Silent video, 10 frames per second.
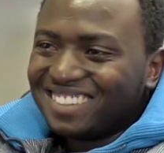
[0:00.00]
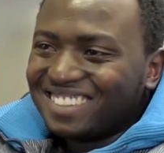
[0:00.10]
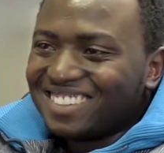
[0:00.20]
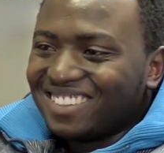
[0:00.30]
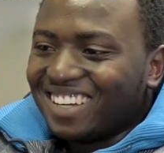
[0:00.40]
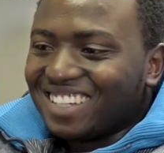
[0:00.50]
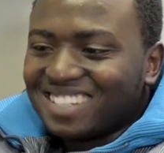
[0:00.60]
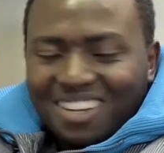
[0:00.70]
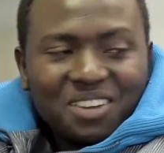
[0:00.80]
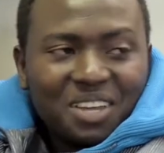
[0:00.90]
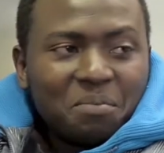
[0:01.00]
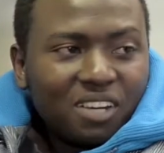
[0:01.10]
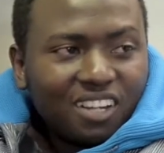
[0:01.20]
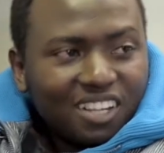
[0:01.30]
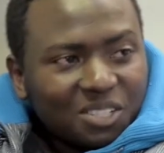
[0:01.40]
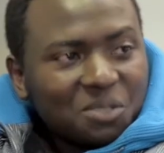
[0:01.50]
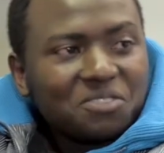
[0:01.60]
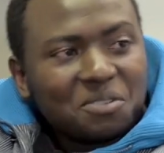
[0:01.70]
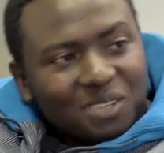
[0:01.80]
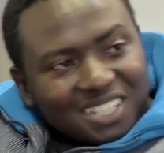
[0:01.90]
So I was like, okay, but I can't do
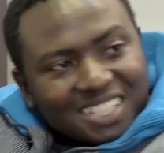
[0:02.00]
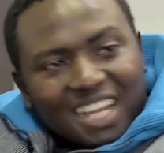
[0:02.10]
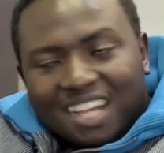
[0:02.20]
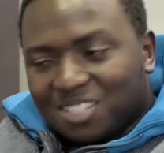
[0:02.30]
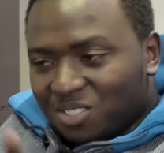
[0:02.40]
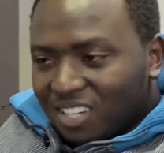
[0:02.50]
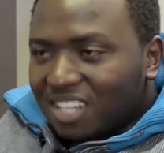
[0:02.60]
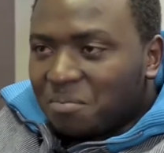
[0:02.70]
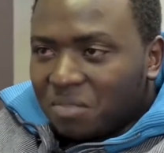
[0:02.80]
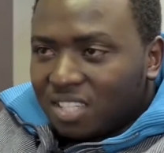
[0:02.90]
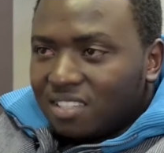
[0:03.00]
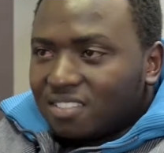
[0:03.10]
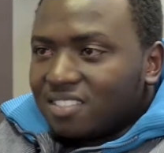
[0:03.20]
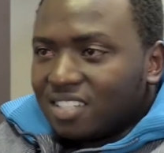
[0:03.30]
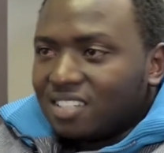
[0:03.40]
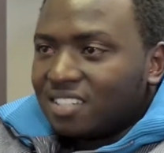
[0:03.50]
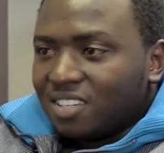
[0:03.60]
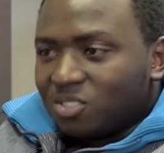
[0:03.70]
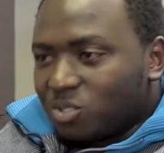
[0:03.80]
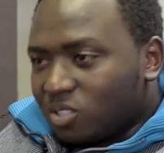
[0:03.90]
it from outside, so let me
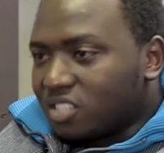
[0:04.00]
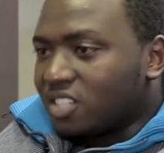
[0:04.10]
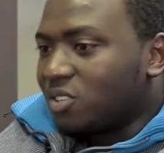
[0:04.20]
enroll, and I